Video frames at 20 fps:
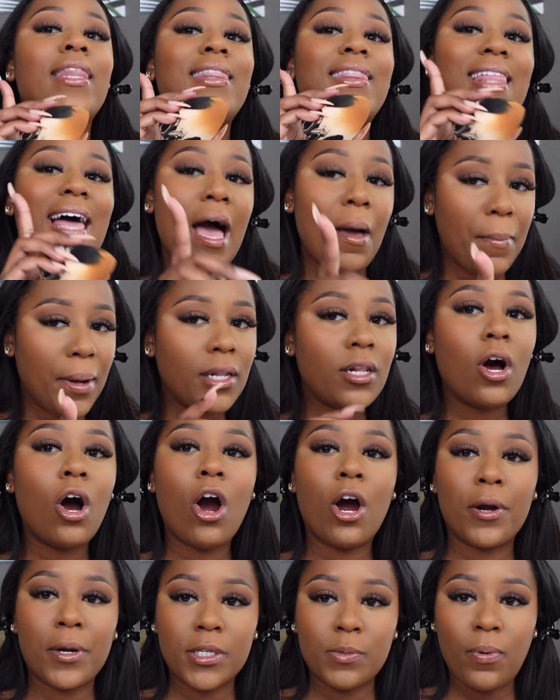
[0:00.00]
That'd be the
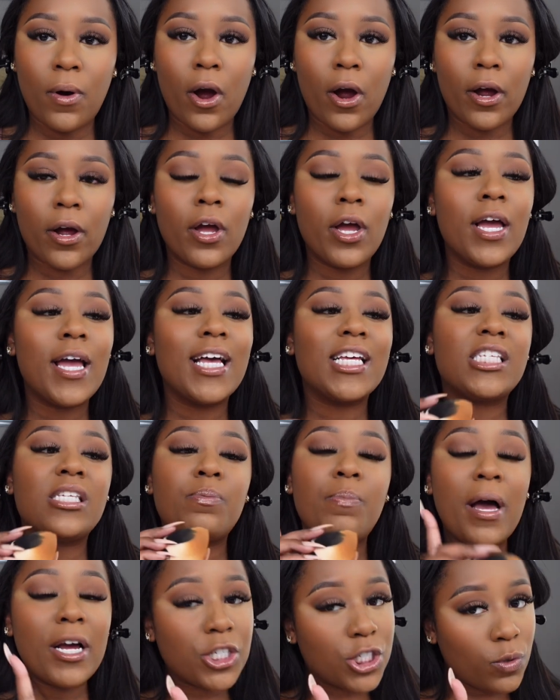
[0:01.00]
hardest part,
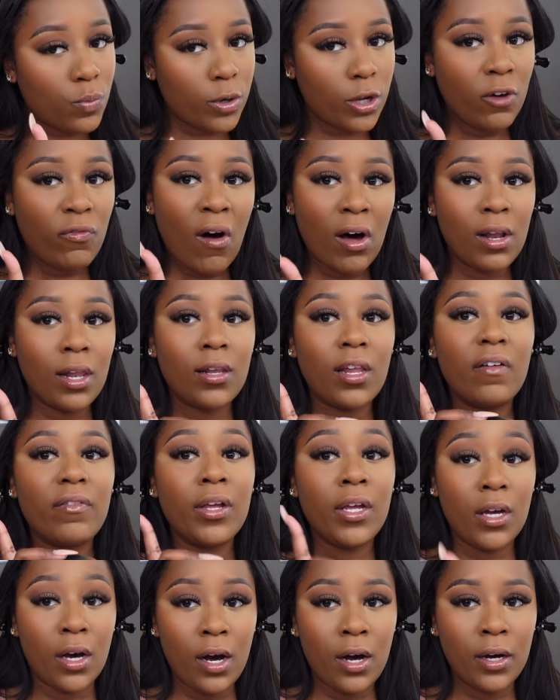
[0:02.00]
especially when you fall in love
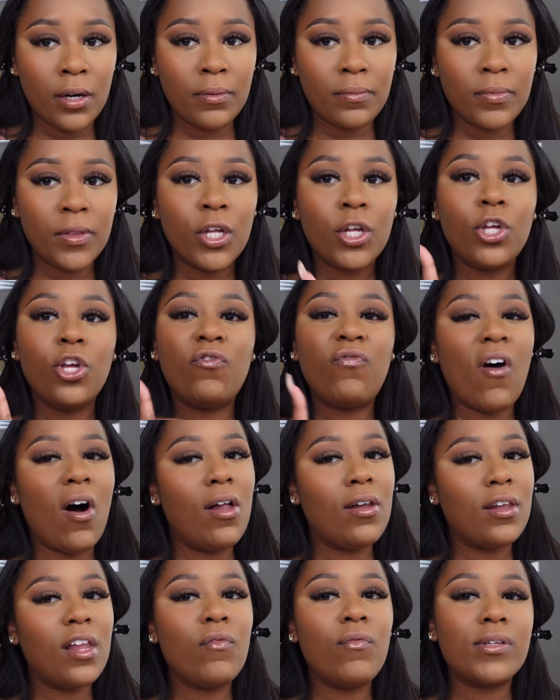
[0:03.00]
young. You fall
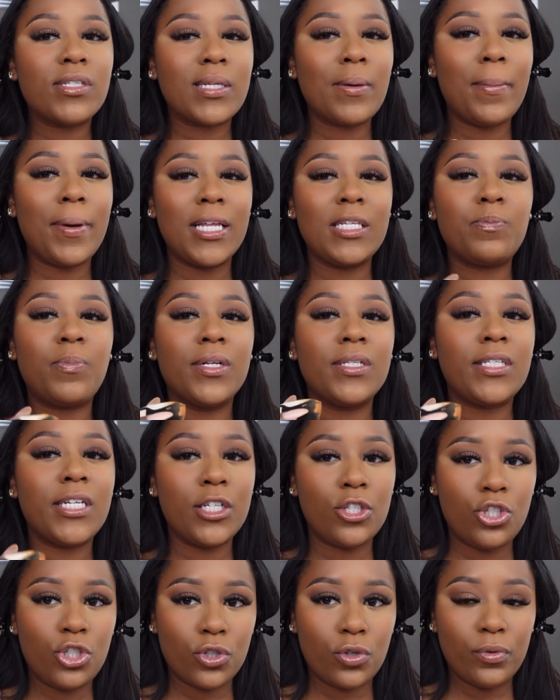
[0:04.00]
in love with somebody's
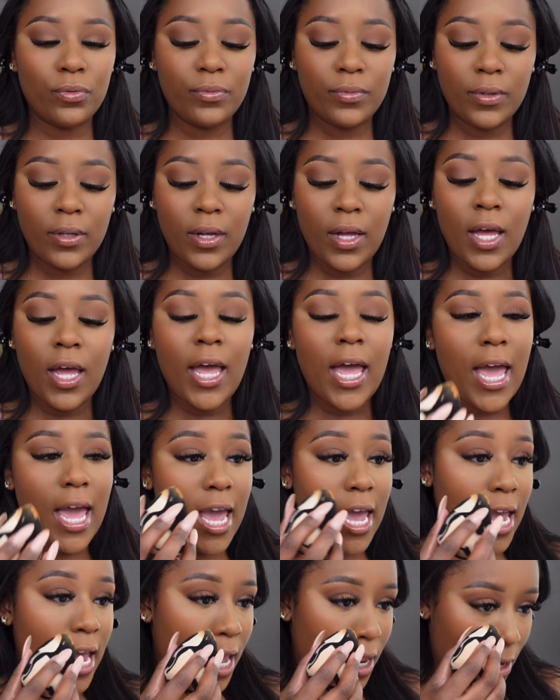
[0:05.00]
potential,
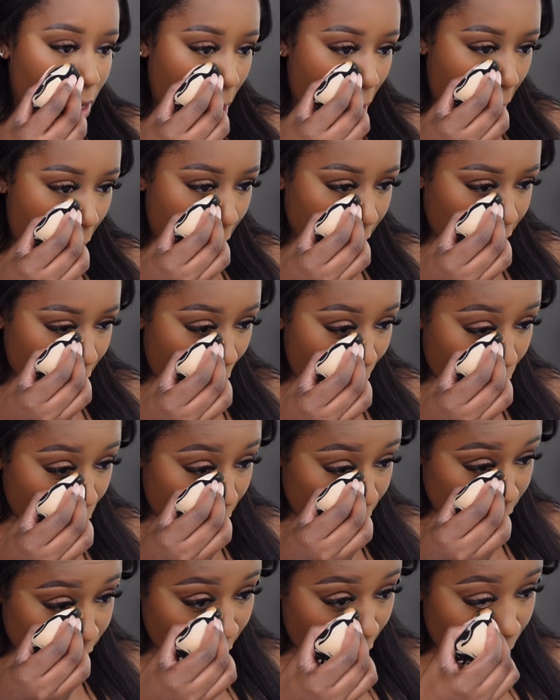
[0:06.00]
And at that
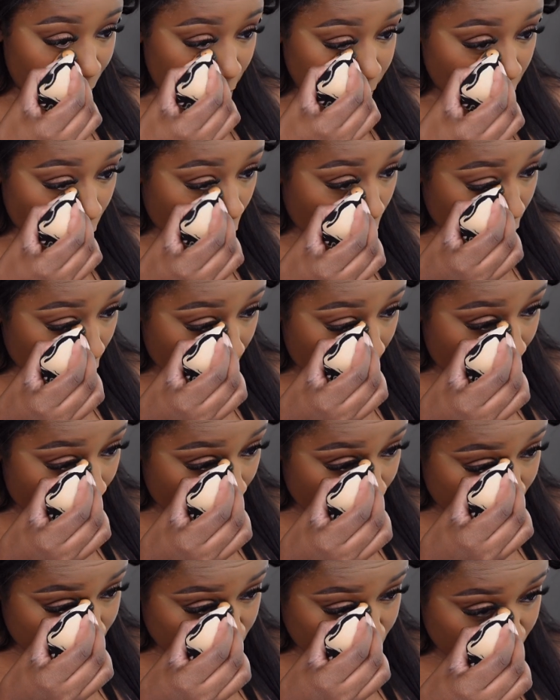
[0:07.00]
point in time, that's all they
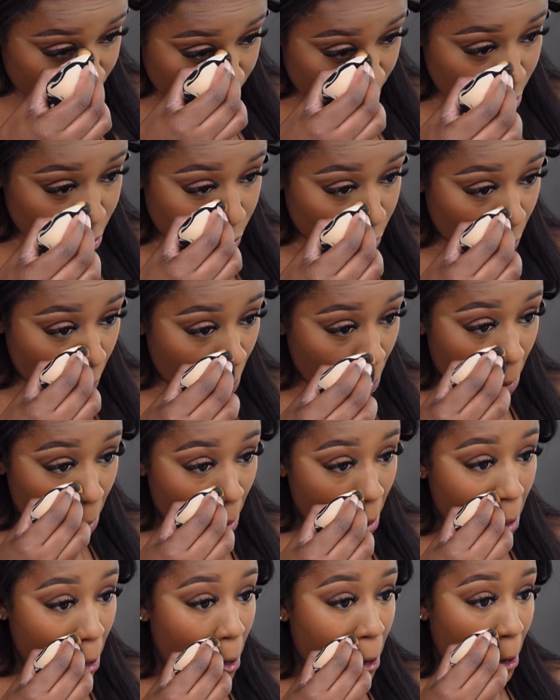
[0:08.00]
have is potential.
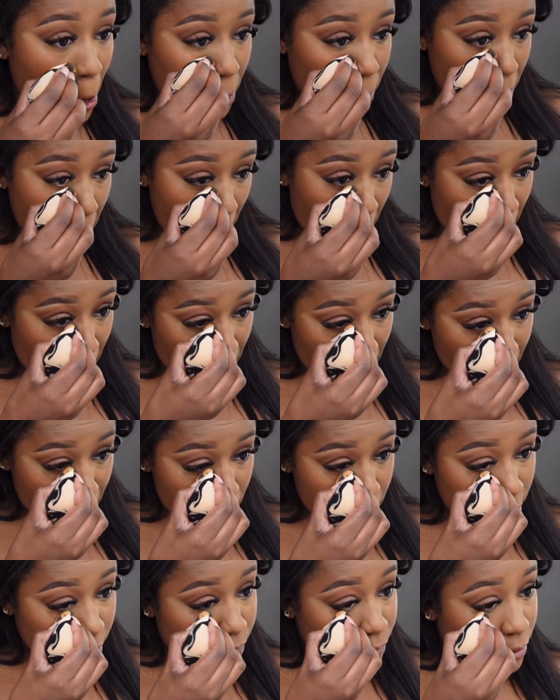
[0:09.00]
Like,
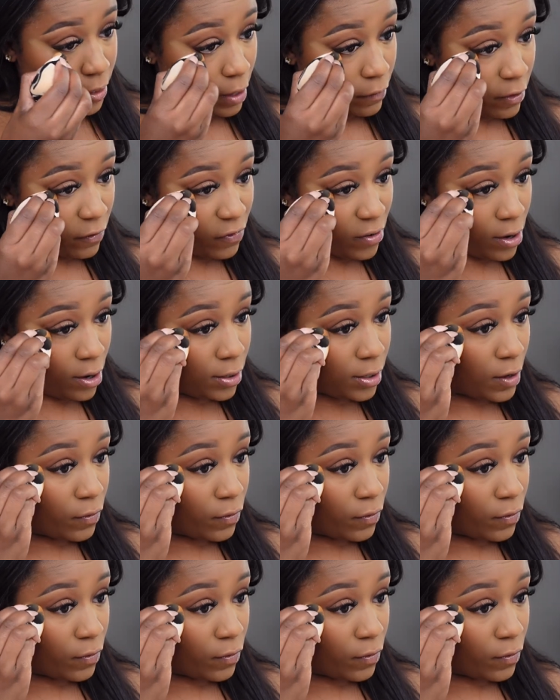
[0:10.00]
if you fell in